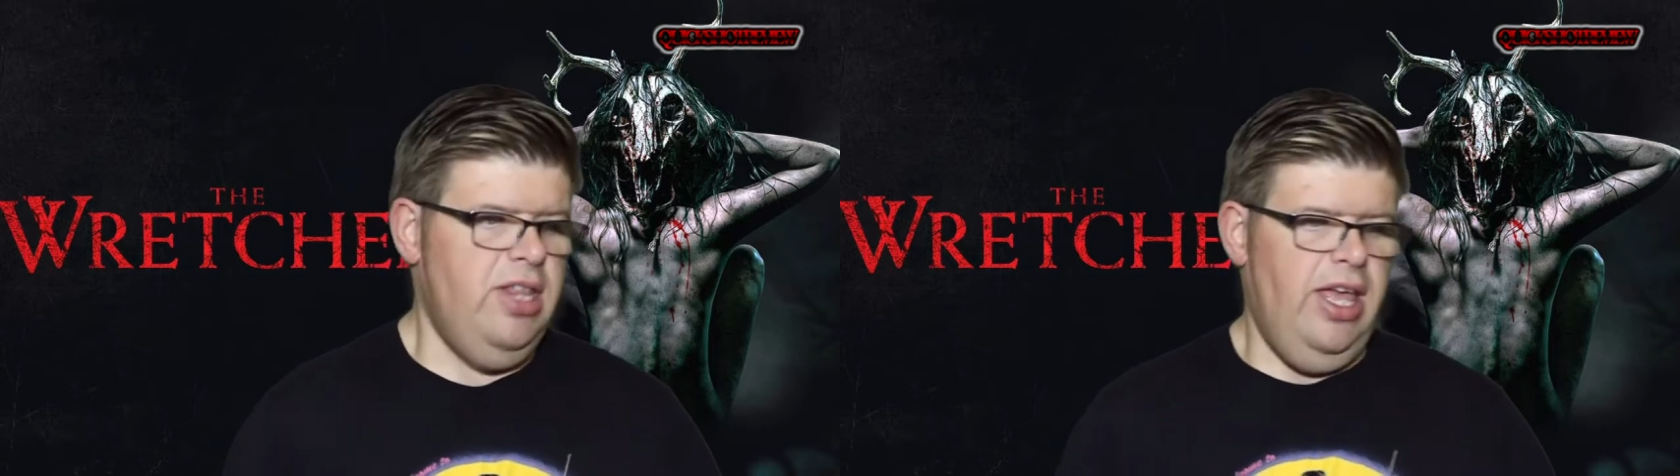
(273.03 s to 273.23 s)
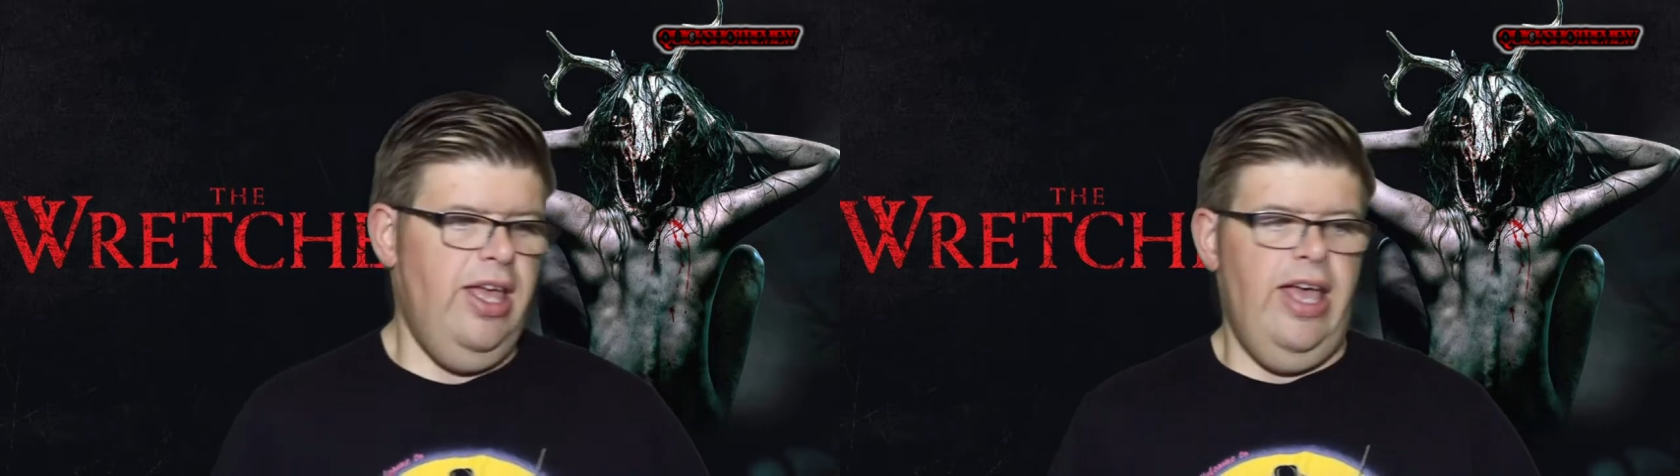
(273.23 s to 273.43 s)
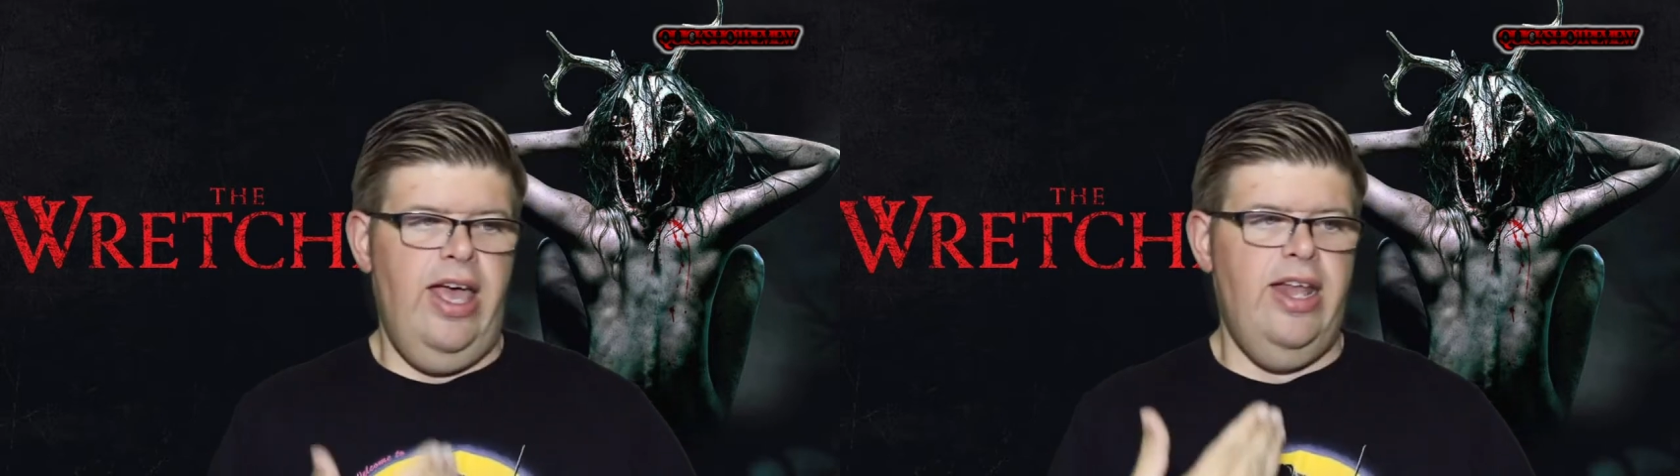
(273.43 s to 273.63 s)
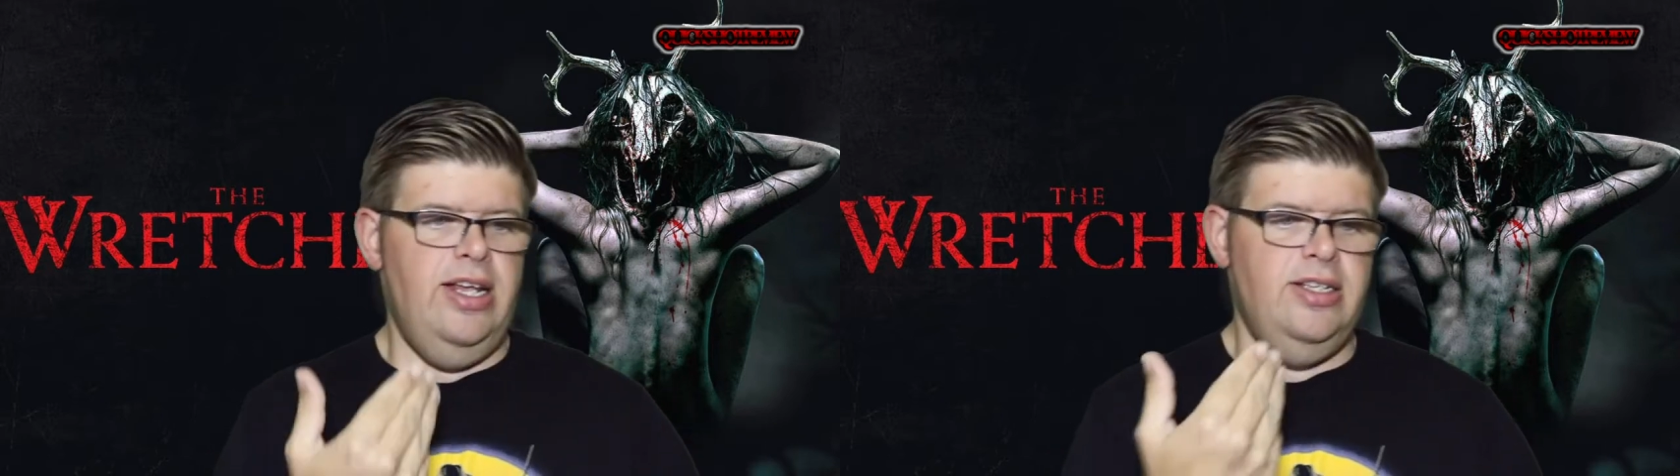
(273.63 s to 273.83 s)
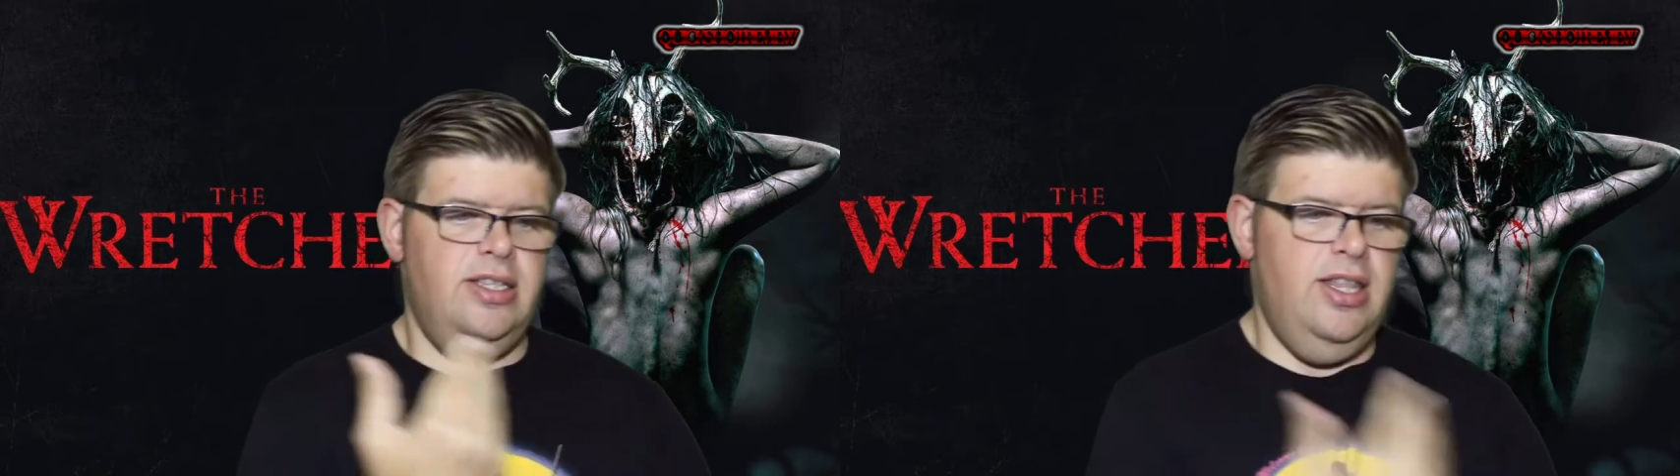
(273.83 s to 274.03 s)
there, and
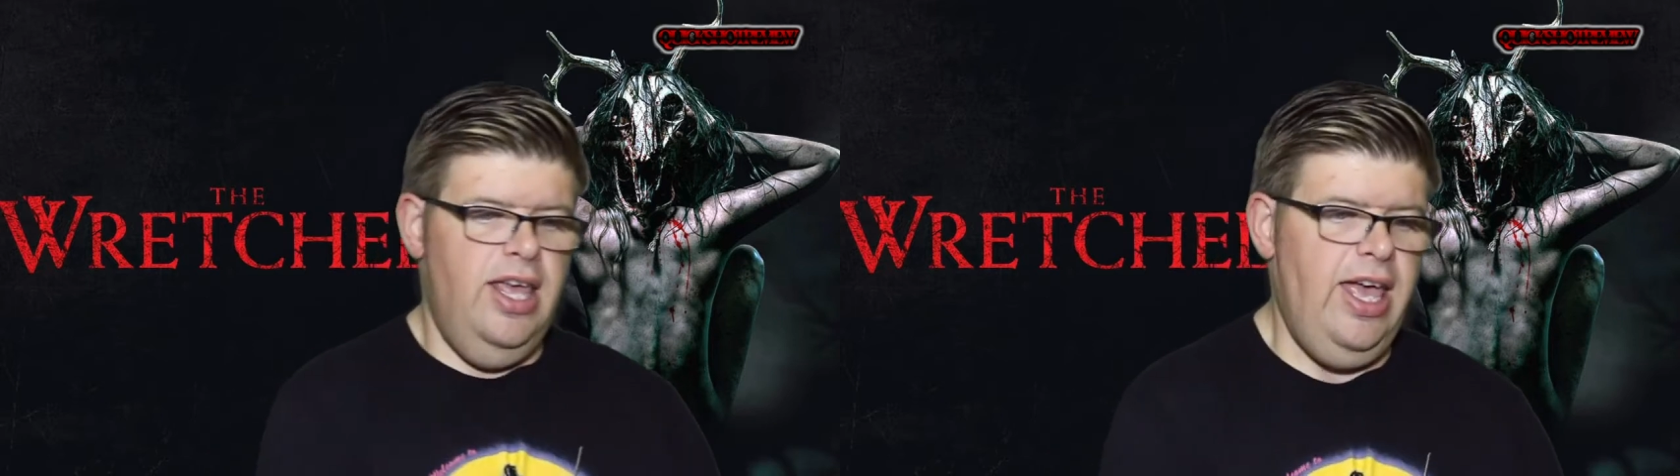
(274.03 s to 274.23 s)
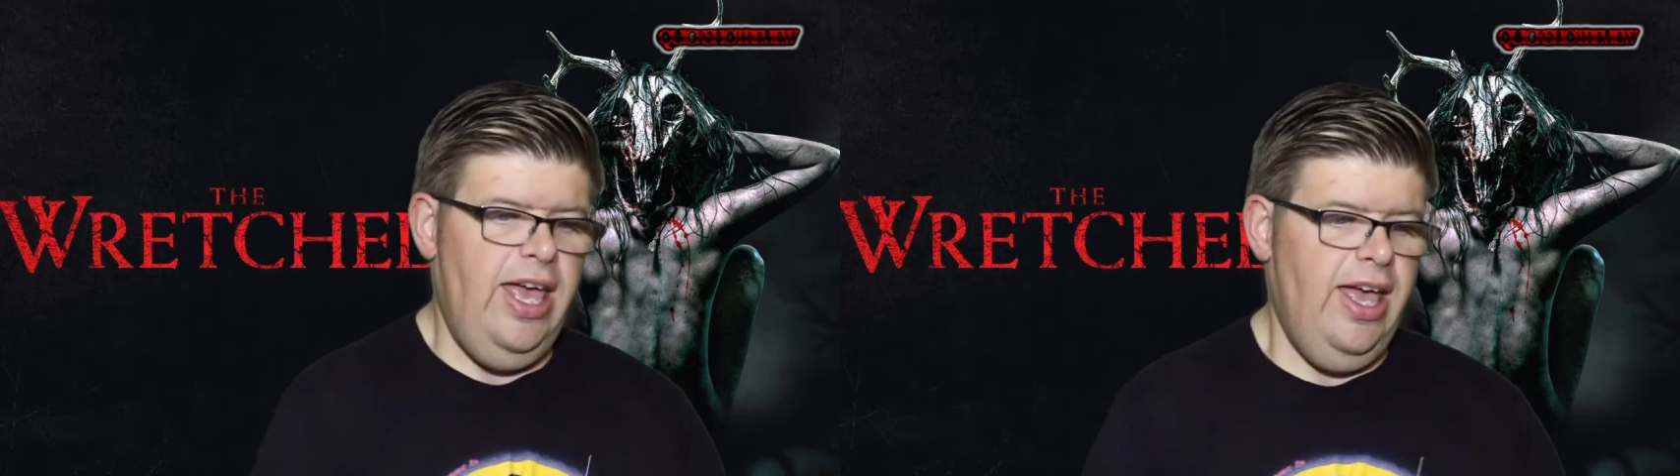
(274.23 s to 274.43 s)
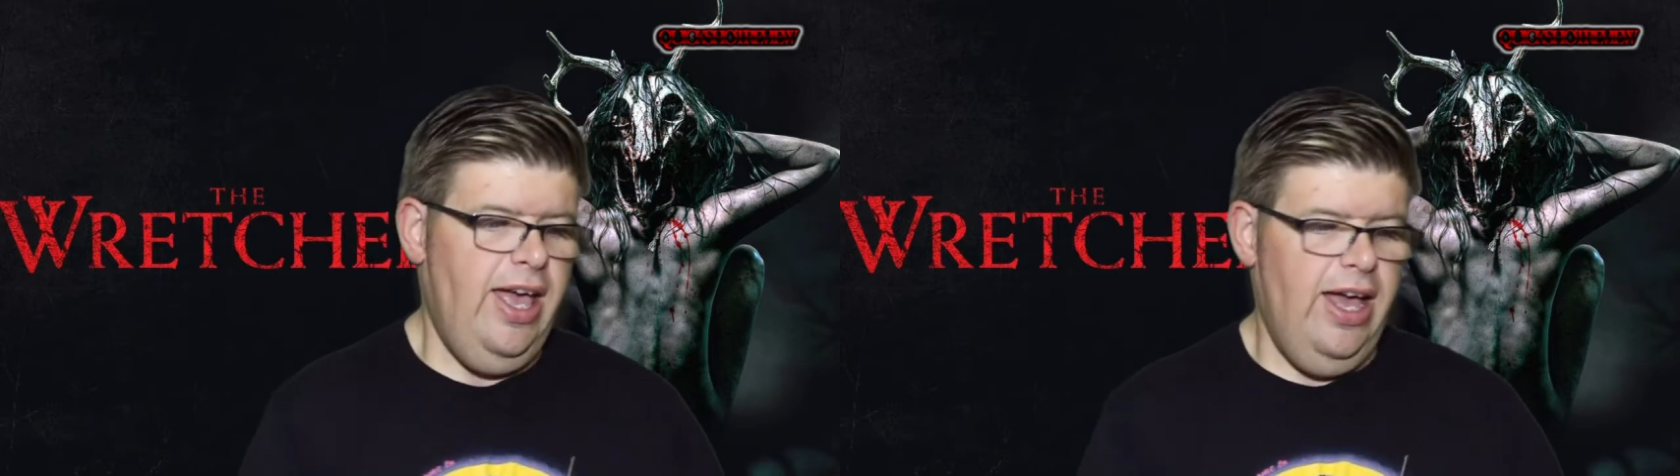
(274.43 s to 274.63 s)
it's there,